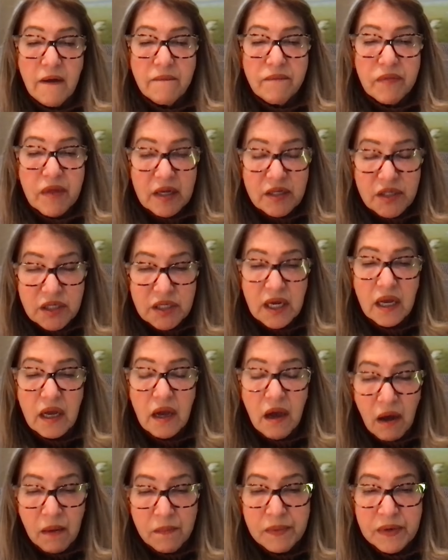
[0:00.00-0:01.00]
that say
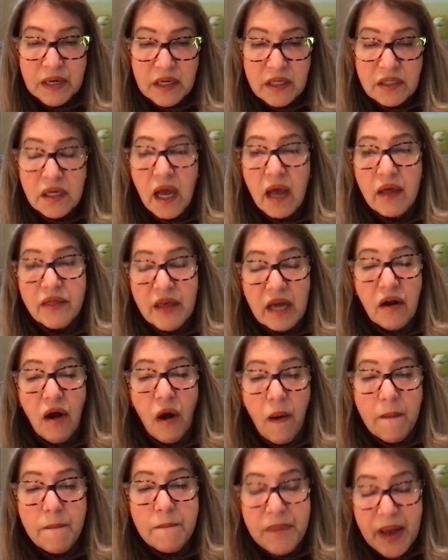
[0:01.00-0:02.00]
companies that
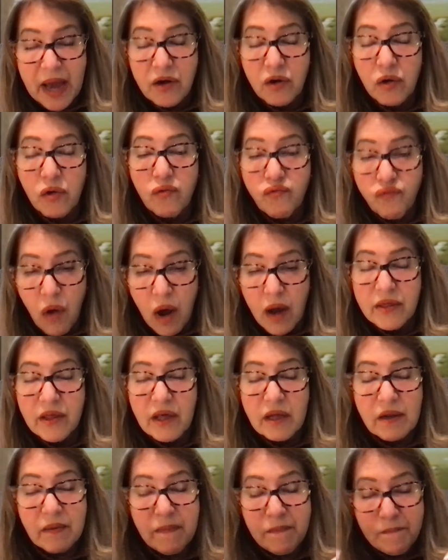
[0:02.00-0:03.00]
are better run,
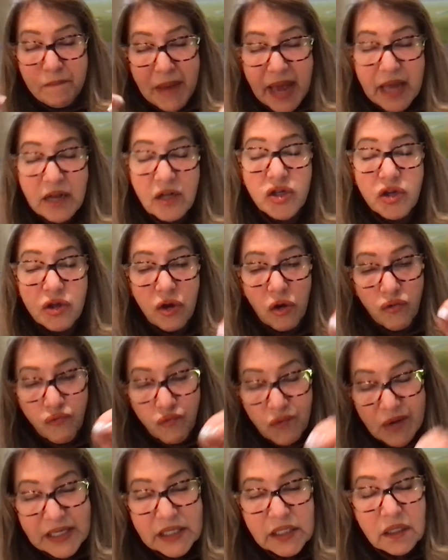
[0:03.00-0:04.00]
that manage their
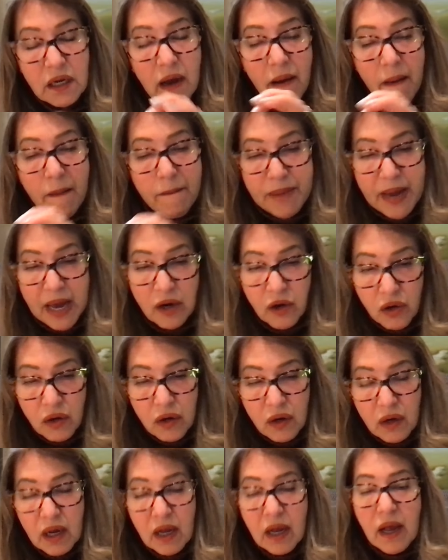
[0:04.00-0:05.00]
risk
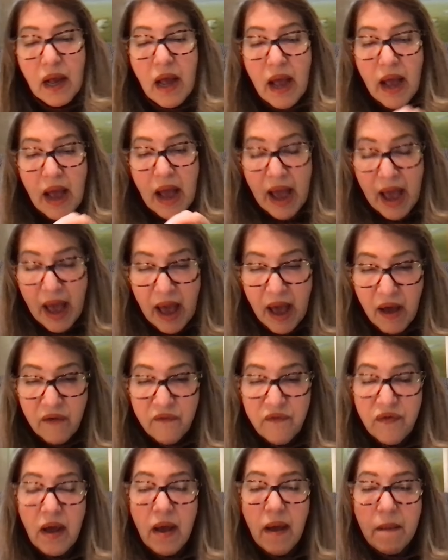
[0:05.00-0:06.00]
better,
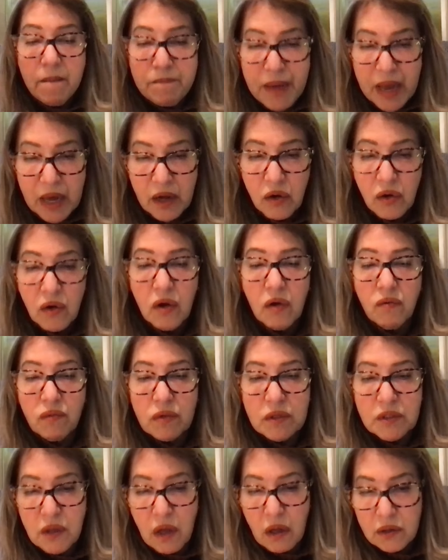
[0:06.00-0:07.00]
have better
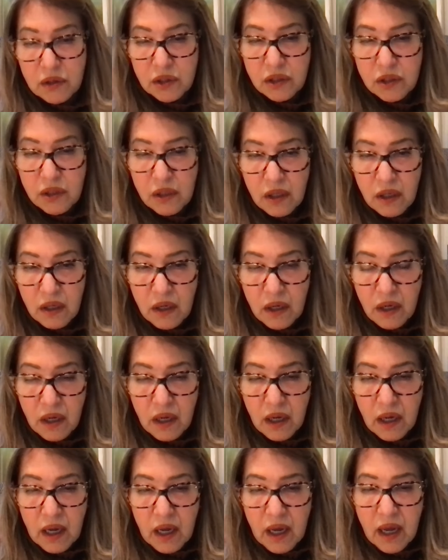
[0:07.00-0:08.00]
results.
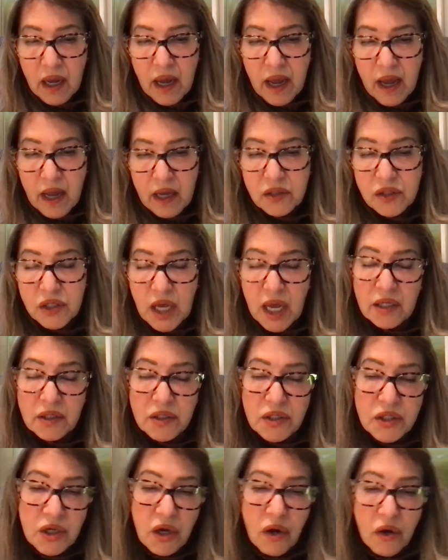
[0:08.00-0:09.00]
And
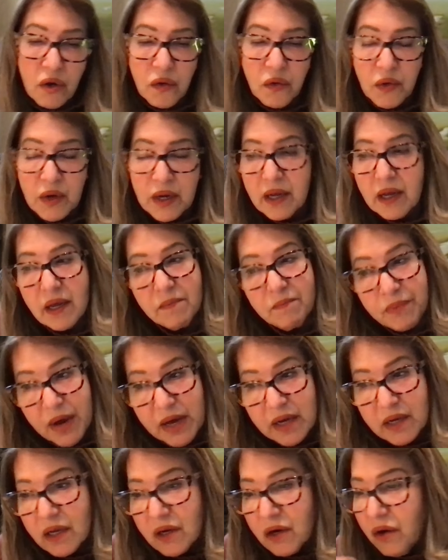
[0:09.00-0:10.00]
so,
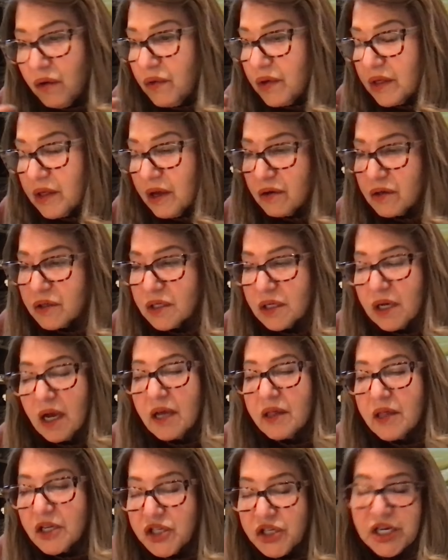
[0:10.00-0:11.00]
but there's
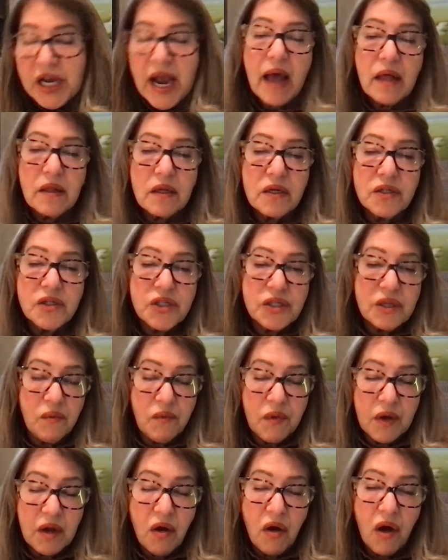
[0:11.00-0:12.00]
the challenge
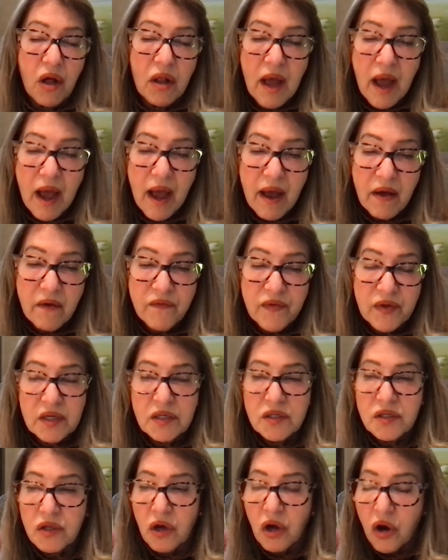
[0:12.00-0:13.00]
that we all have
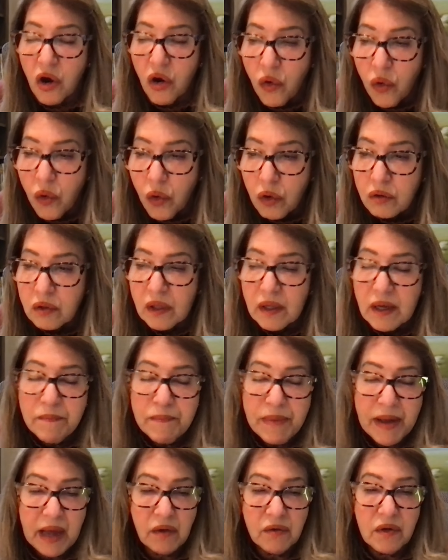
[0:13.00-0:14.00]
is the quarterly
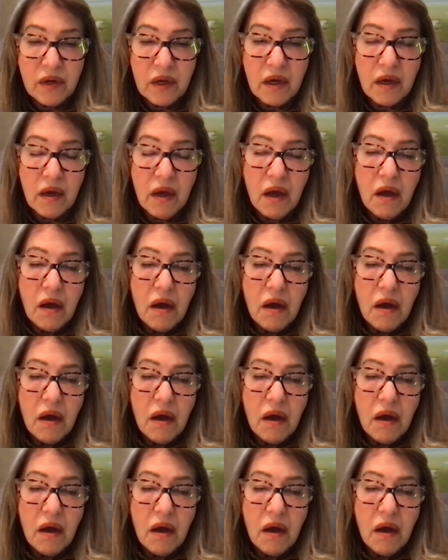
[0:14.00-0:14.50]
pounding